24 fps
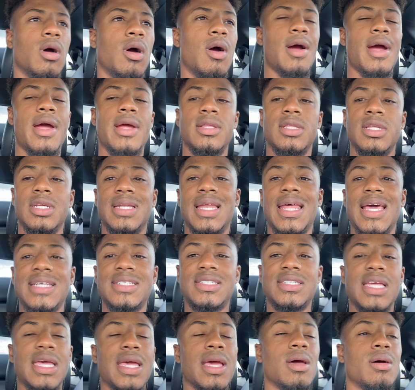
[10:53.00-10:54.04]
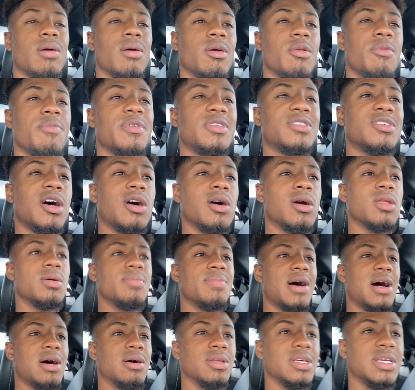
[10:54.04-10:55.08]
right, the next thing I'm going to be talking
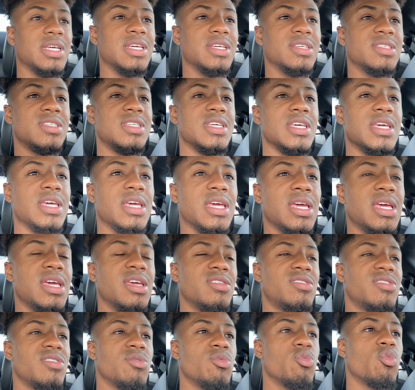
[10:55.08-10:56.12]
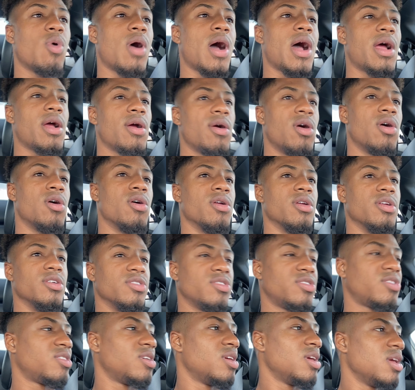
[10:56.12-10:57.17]
about is the engine wire
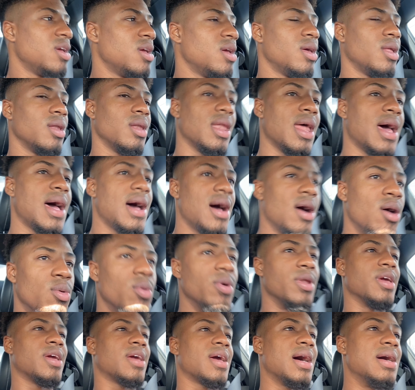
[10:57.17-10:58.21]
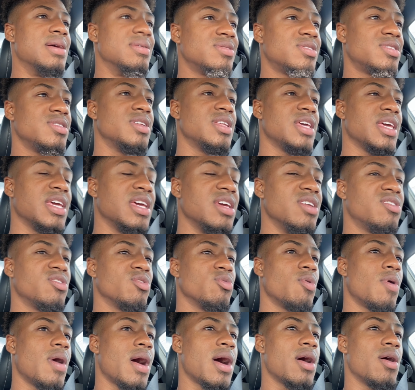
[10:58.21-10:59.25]
harness. Now, when it comes to the
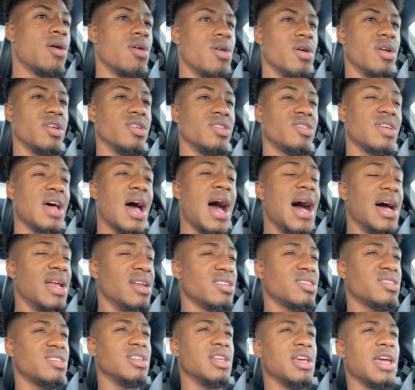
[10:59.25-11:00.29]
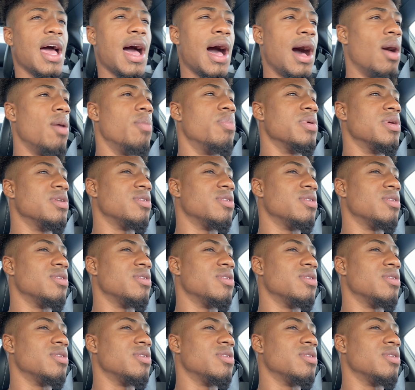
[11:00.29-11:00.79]
engine wire harness, honestly, I'll be